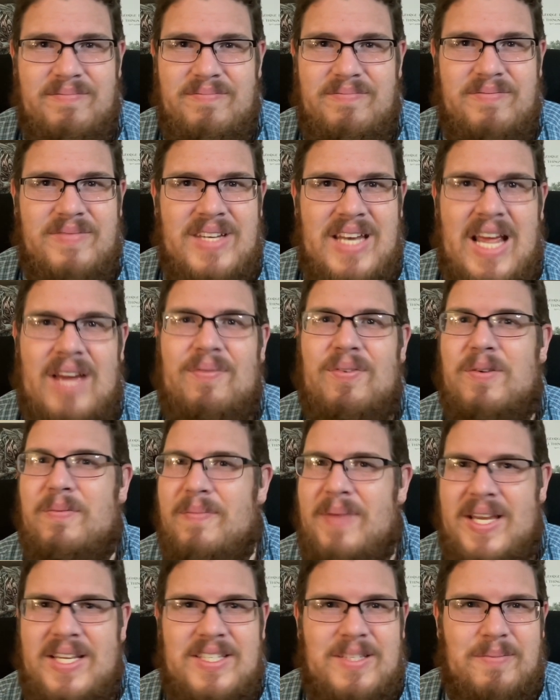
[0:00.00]
never
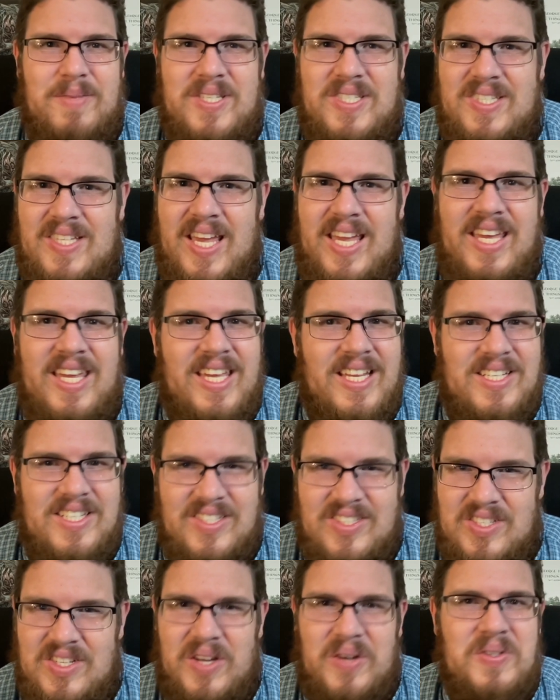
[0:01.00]
makes a mistake. He
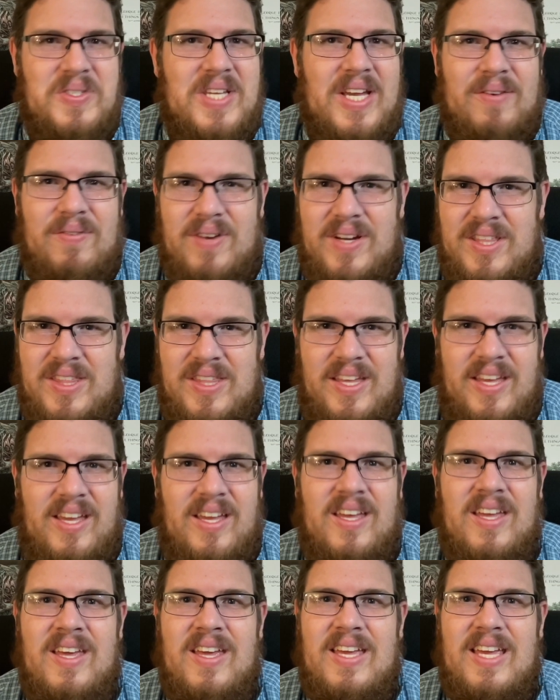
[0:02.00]
just knows
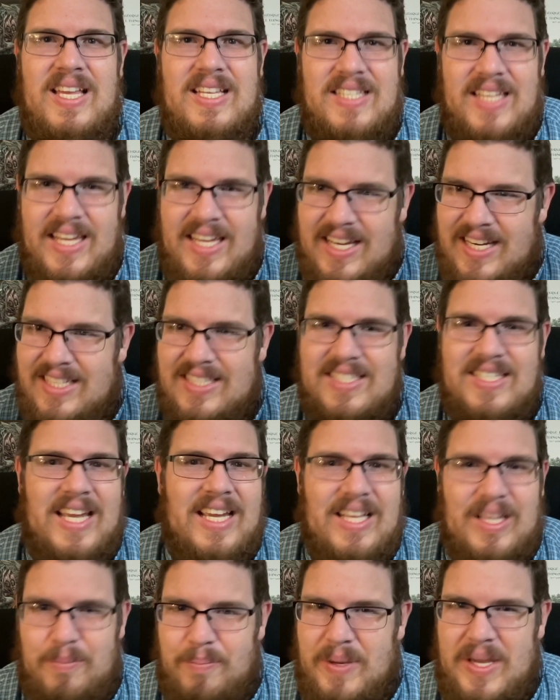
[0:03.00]
everything. He's like an
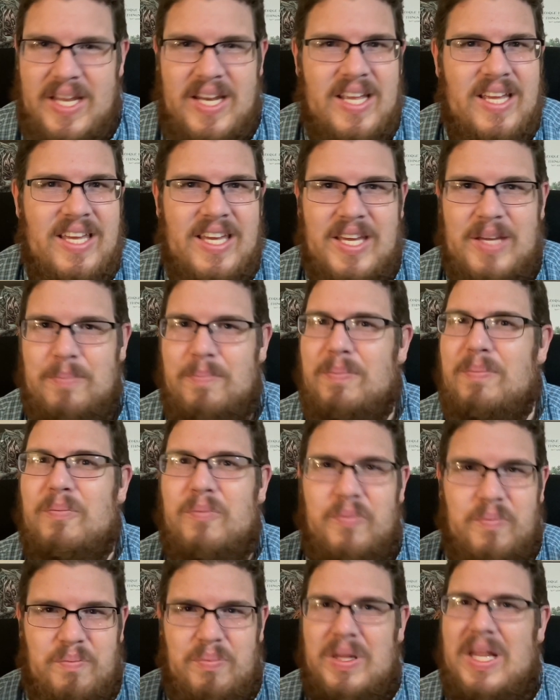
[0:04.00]
encyclopedia. He could
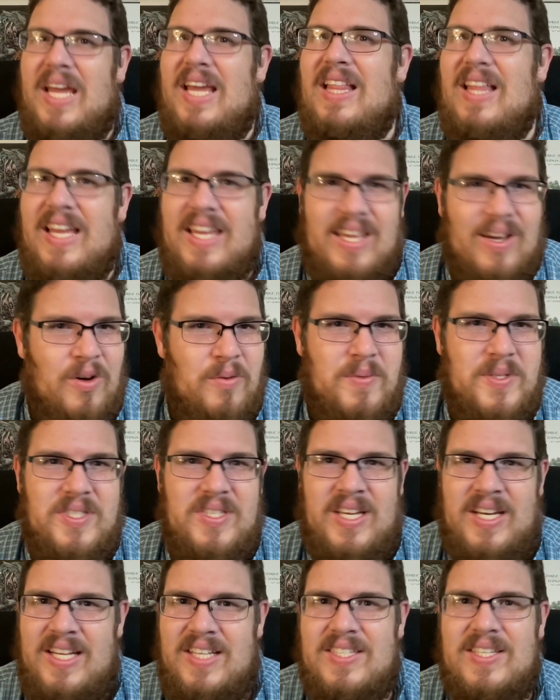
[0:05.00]
play like almost
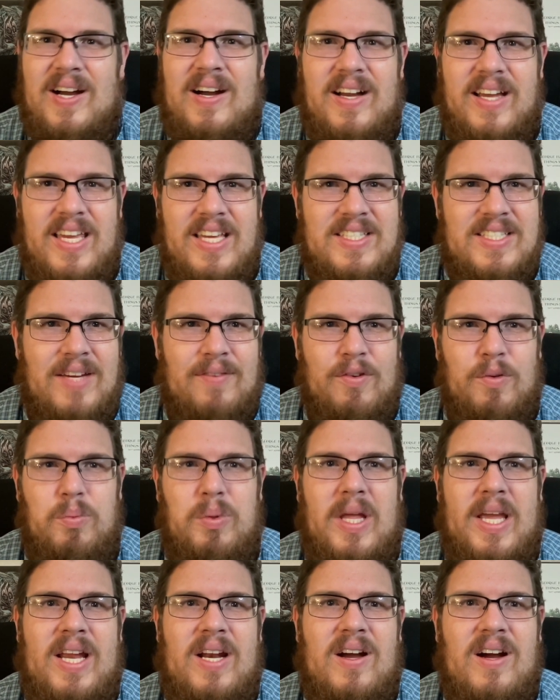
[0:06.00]
any song he's ever
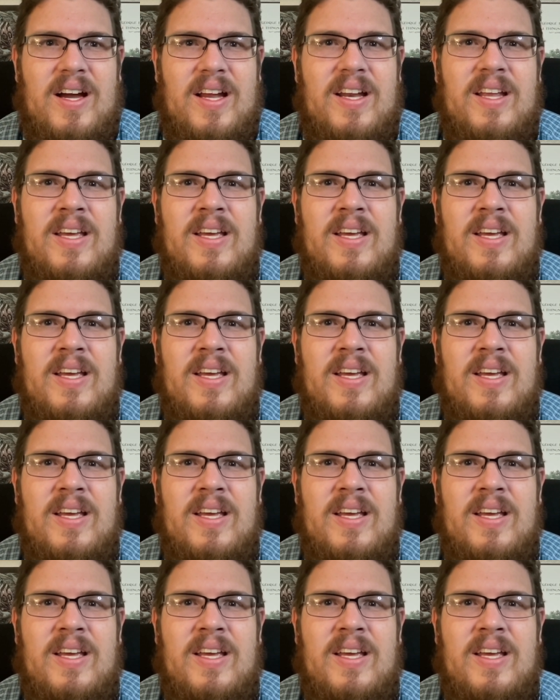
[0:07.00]
played on